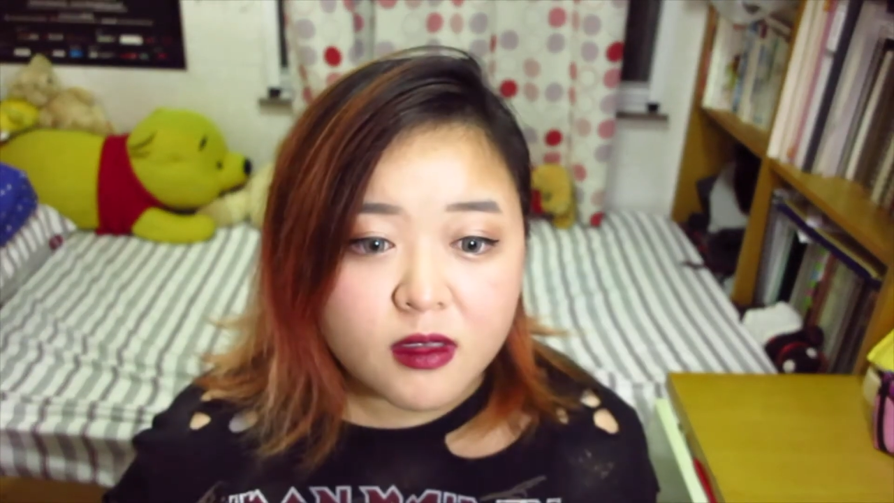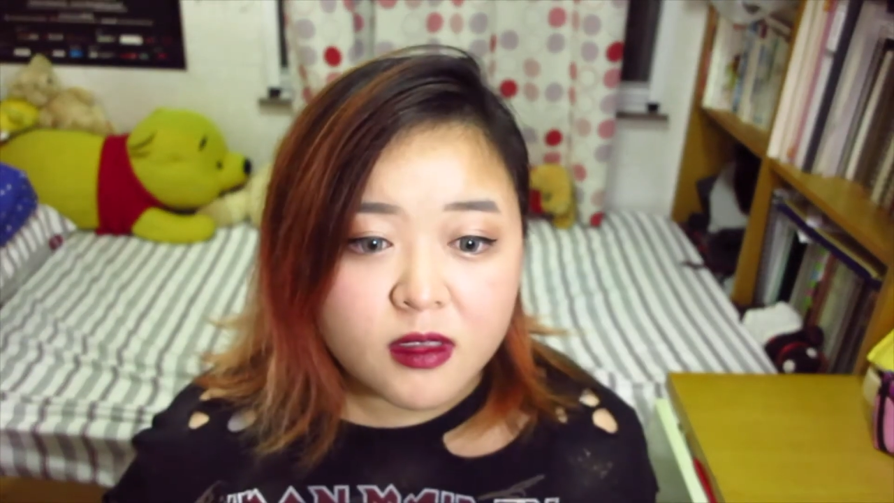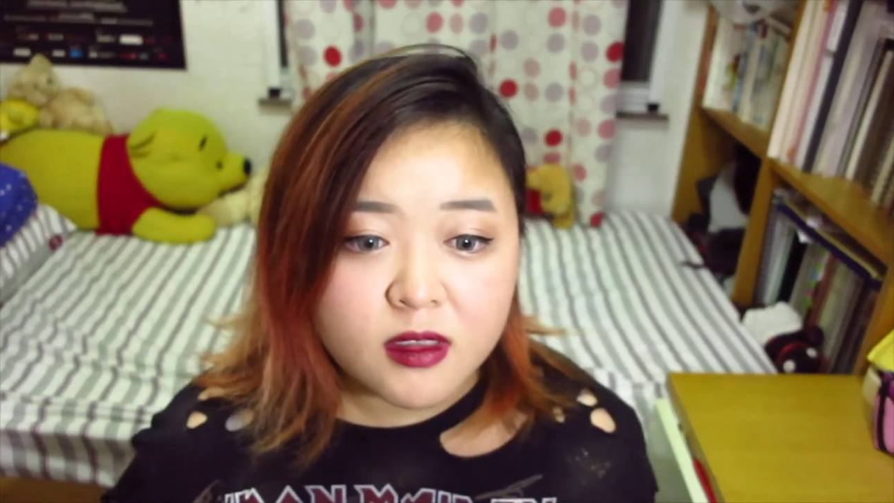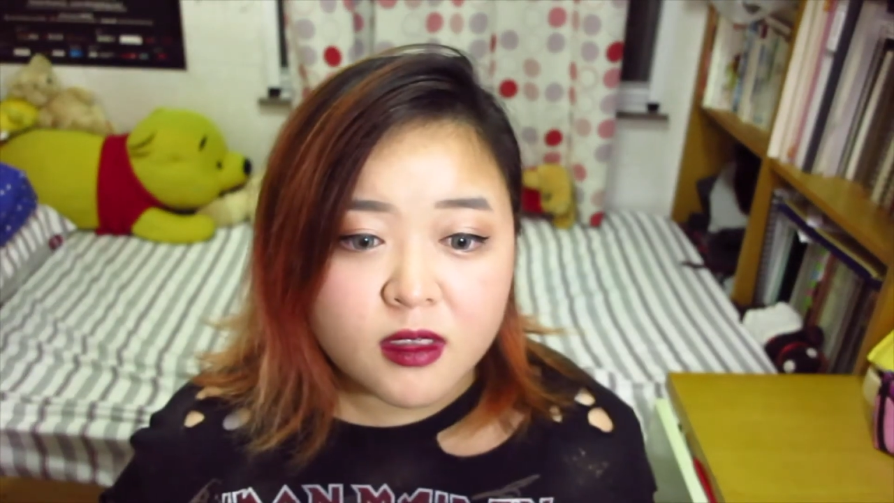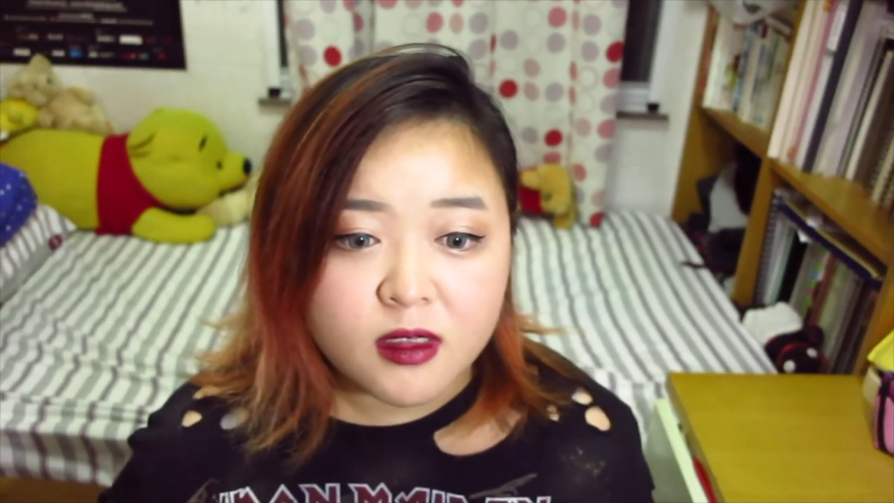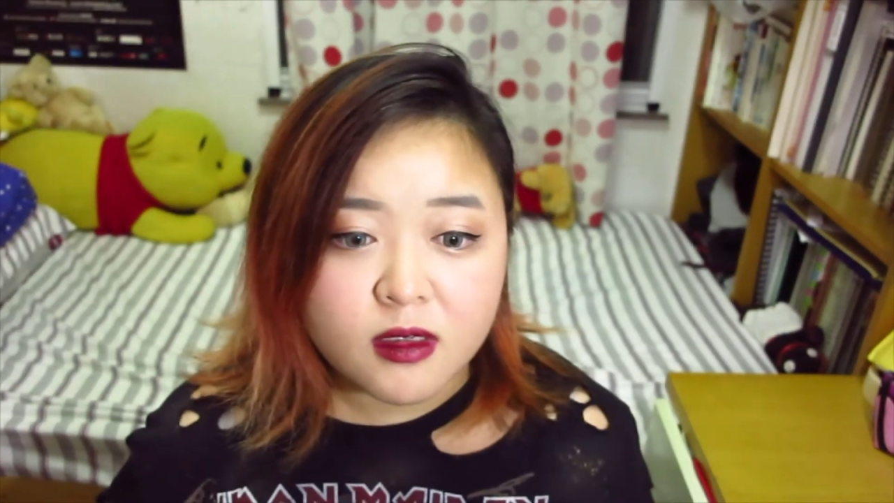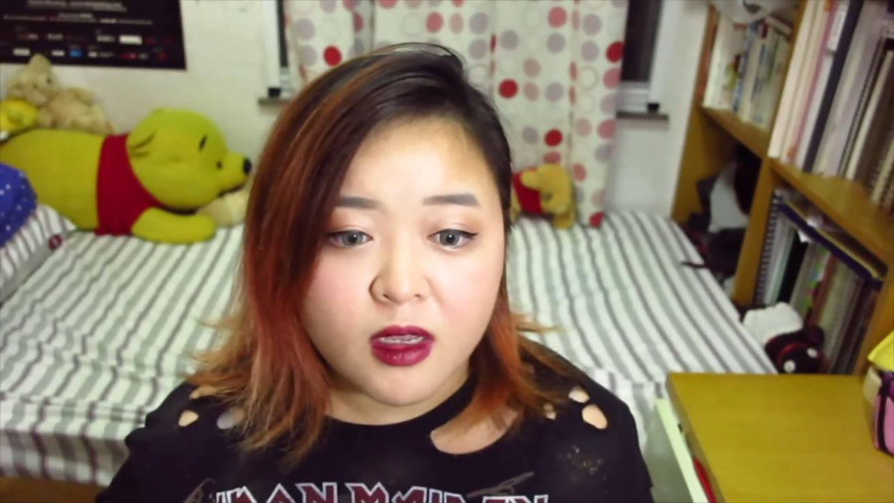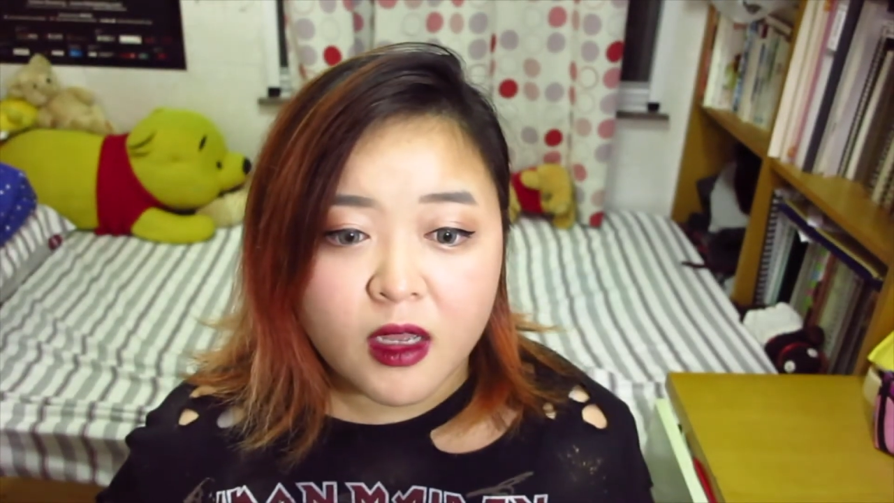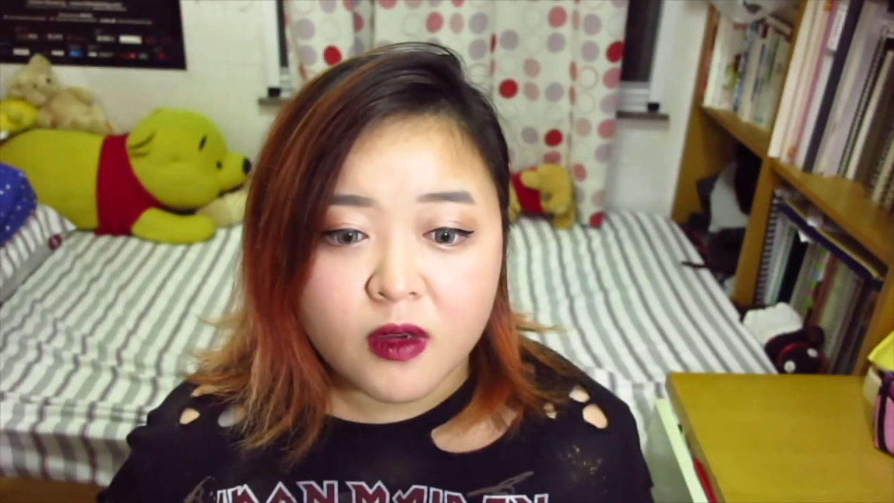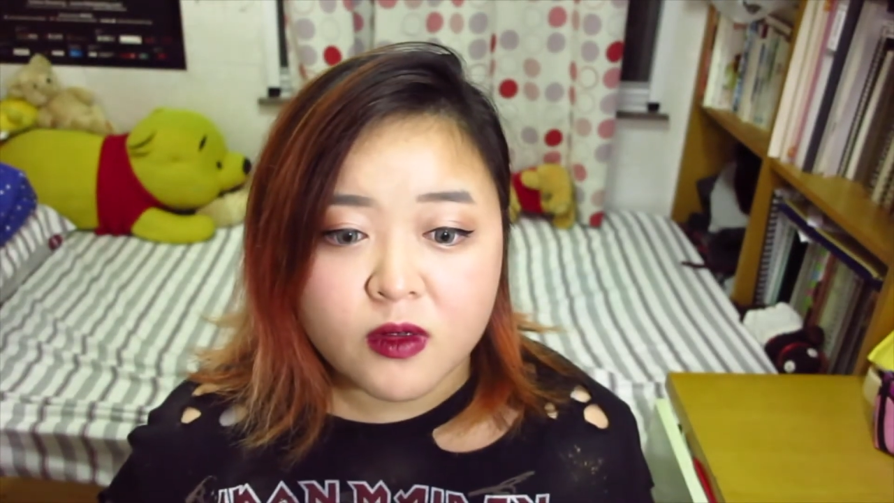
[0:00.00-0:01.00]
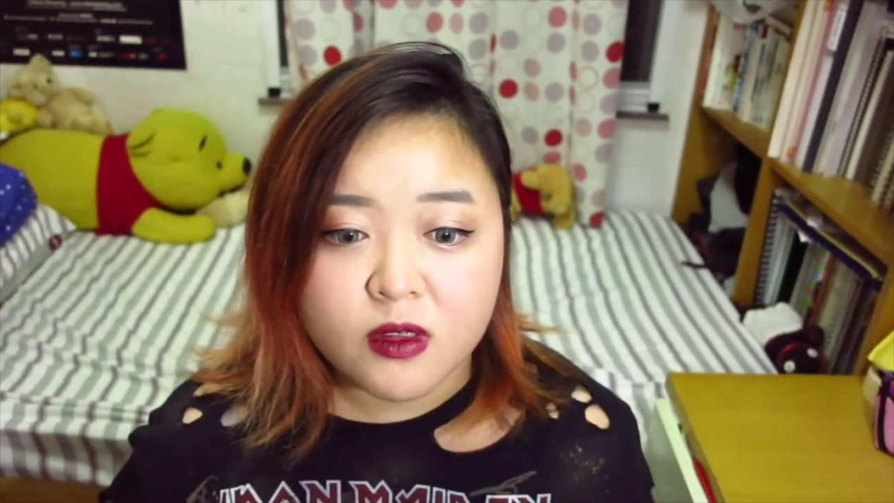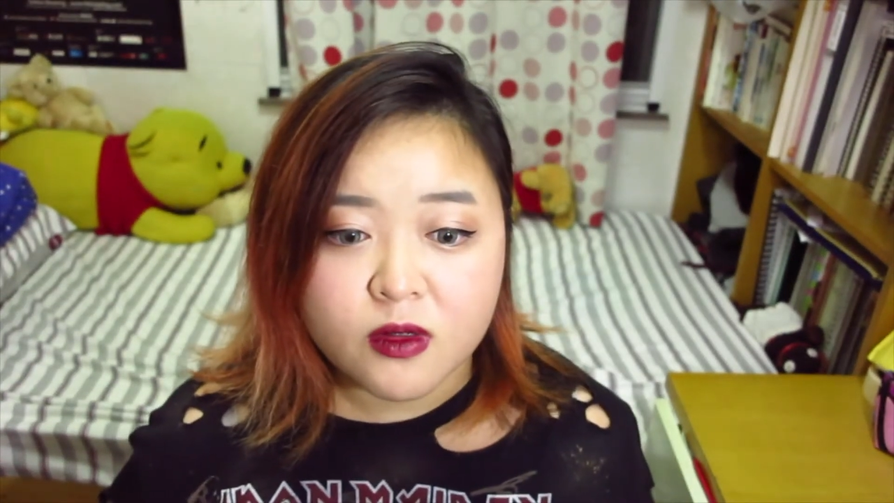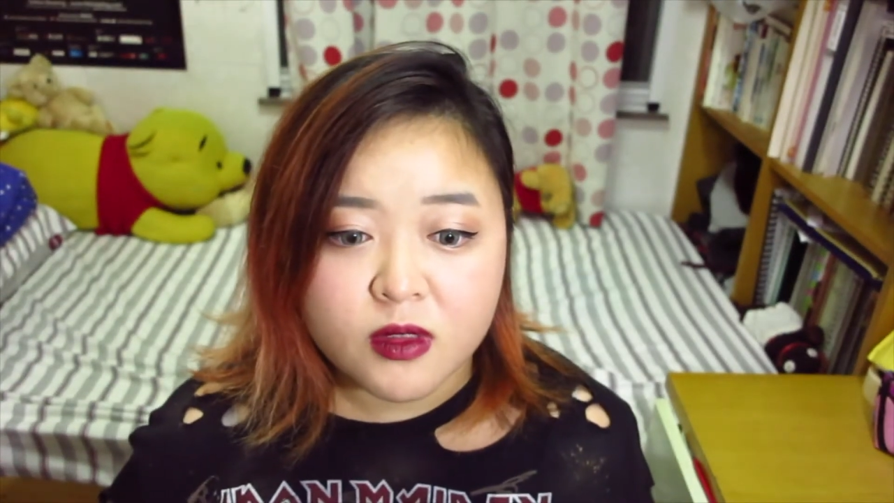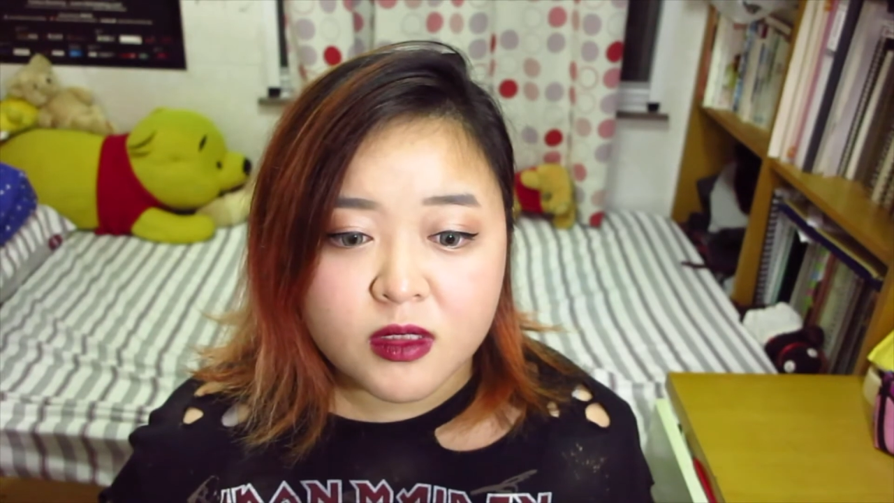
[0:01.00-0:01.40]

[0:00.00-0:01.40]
Is it how you